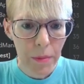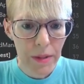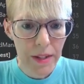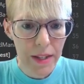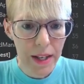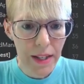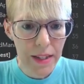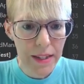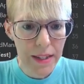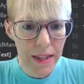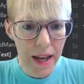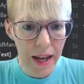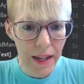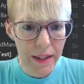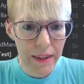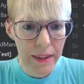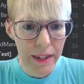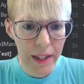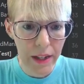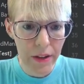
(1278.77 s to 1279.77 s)
Besides
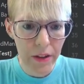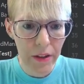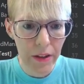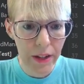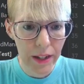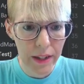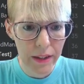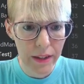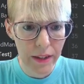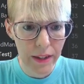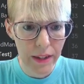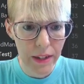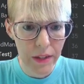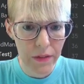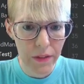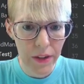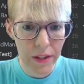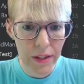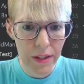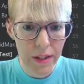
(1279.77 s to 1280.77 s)
that, the error handling
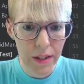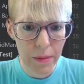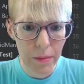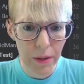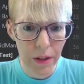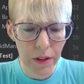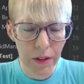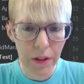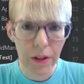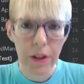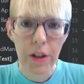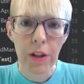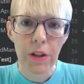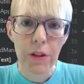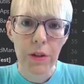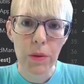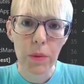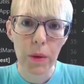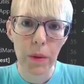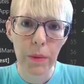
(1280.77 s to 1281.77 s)
is very similar
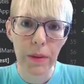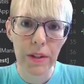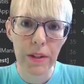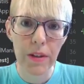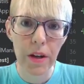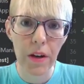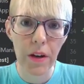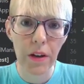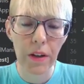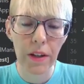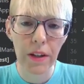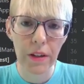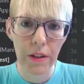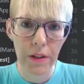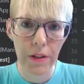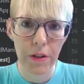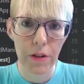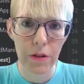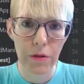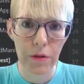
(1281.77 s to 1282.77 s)
to what we saw in
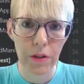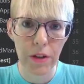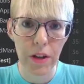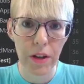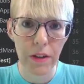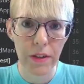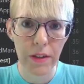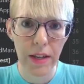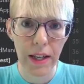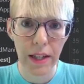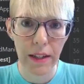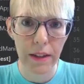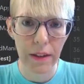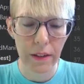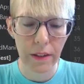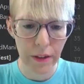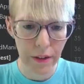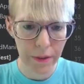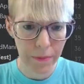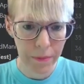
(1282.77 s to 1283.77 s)
the search results
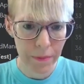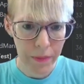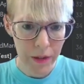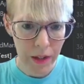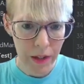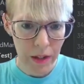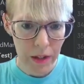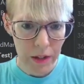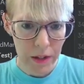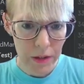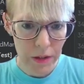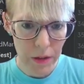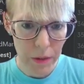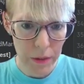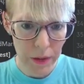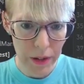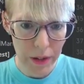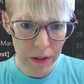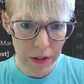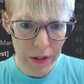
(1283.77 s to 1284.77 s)
handler.
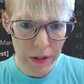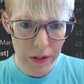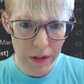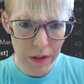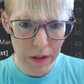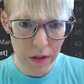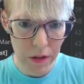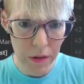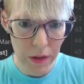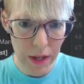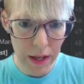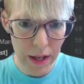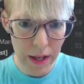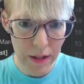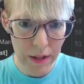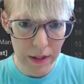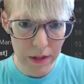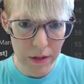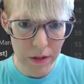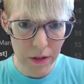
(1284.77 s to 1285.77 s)
So here I just go
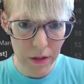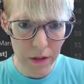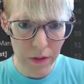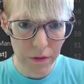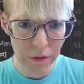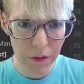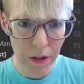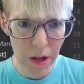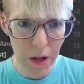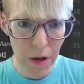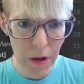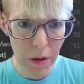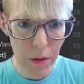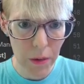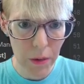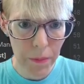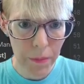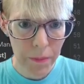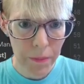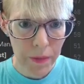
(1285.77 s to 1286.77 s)
down, I start a
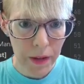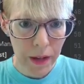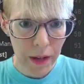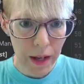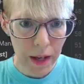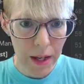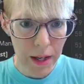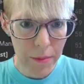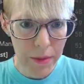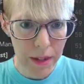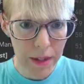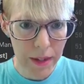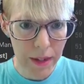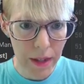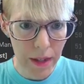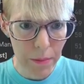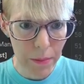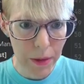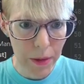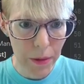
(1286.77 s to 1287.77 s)
flow, I admit
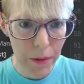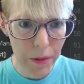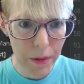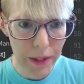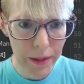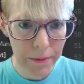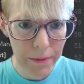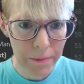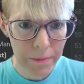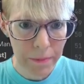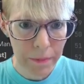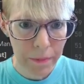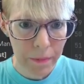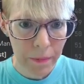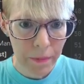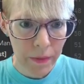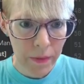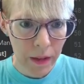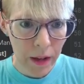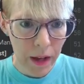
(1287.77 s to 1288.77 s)
that I'm loading,
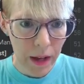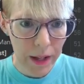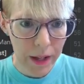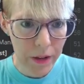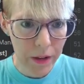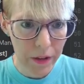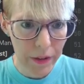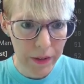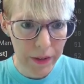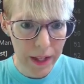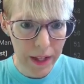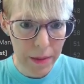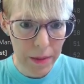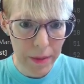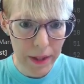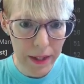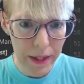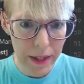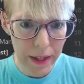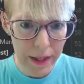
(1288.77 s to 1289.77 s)
I call the
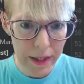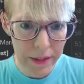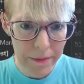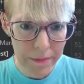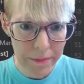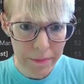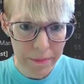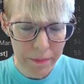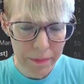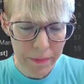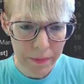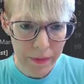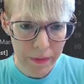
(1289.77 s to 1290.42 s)
API,